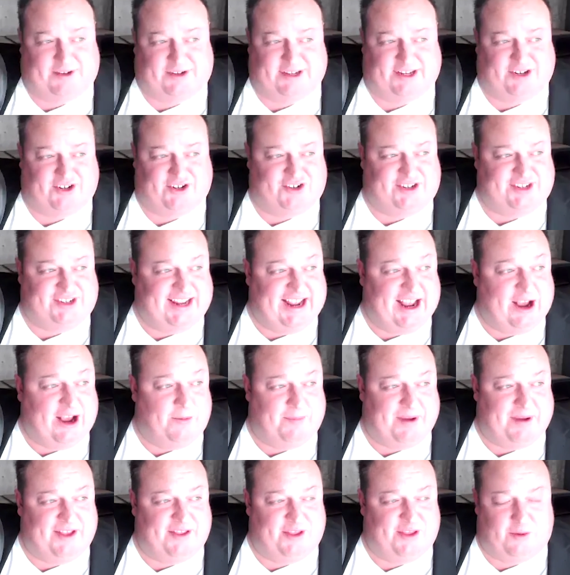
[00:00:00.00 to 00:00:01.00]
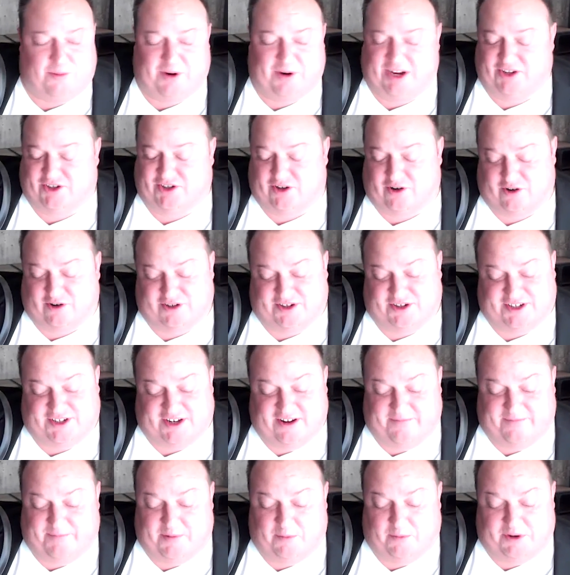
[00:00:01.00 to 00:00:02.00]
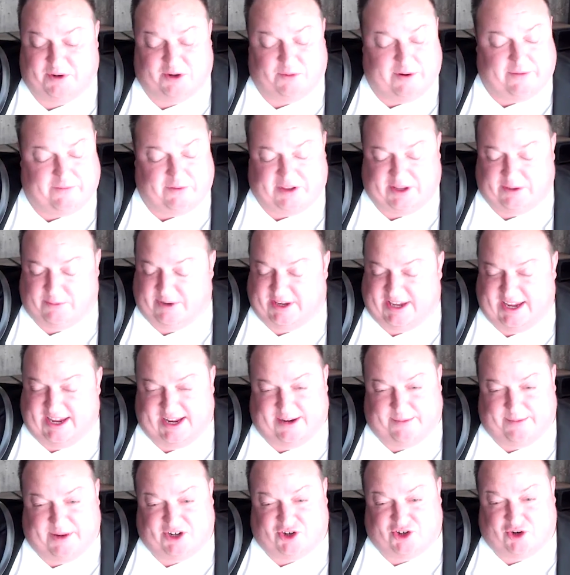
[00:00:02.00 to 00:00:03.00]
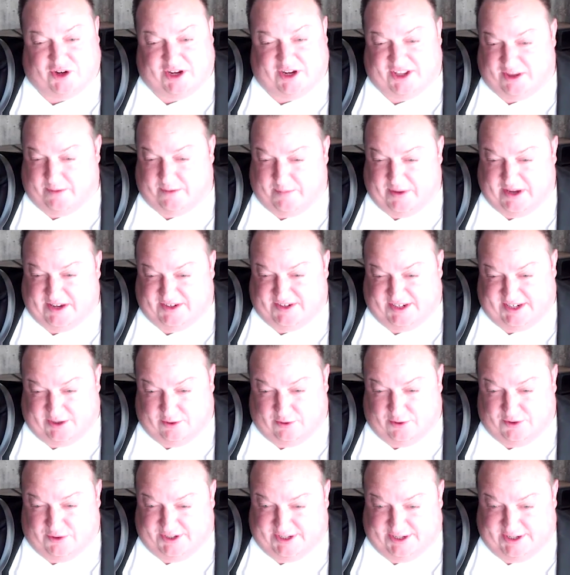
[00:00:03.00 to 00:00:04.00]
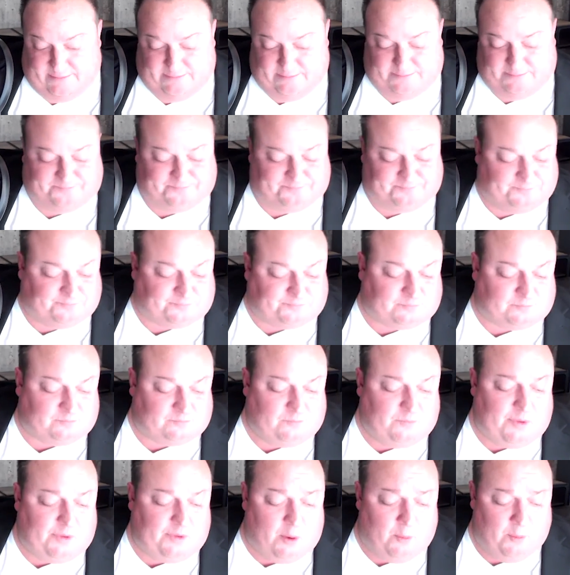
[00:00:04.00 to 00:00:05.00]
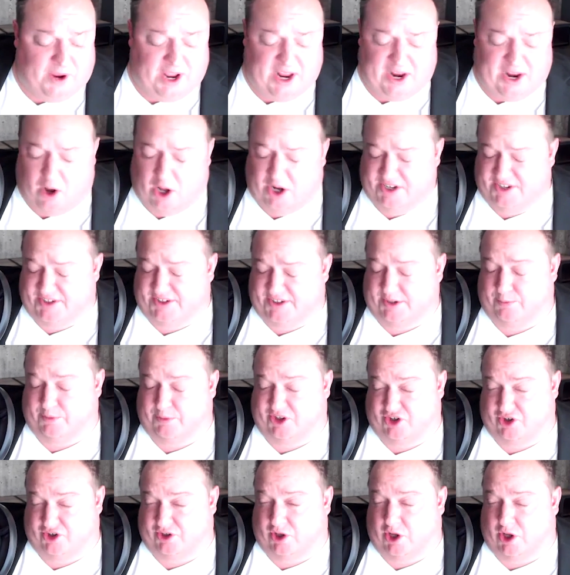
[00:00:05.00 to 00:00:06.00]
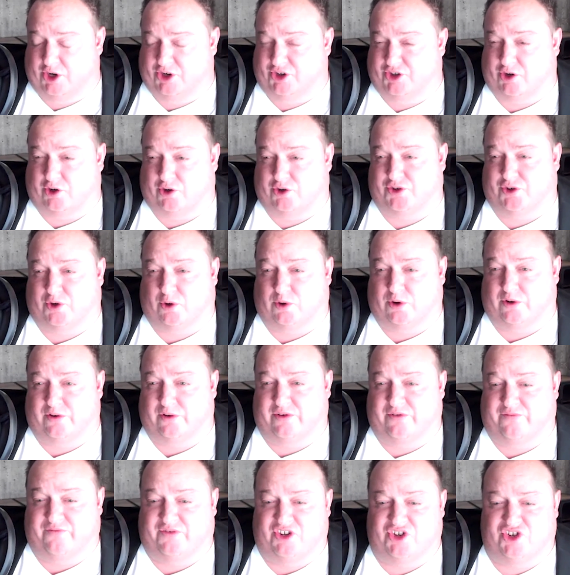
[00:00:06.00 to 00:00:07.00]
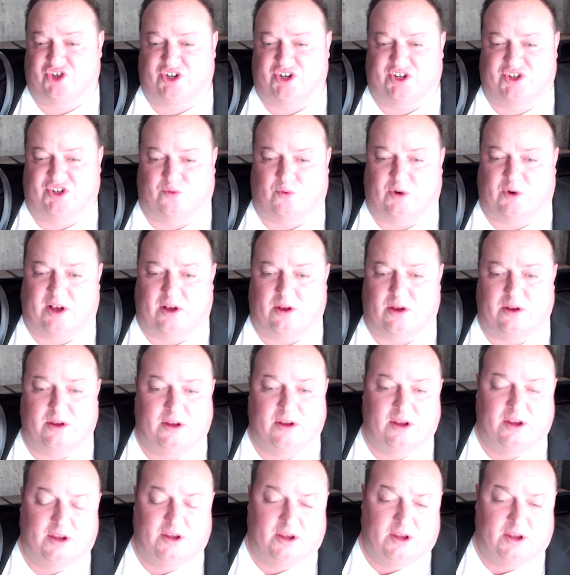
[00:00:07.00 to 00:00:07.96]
because I just see how bad the rates are and stuff, but we do everything we can to make sure you get the best deals. And we just launched our solar division as well.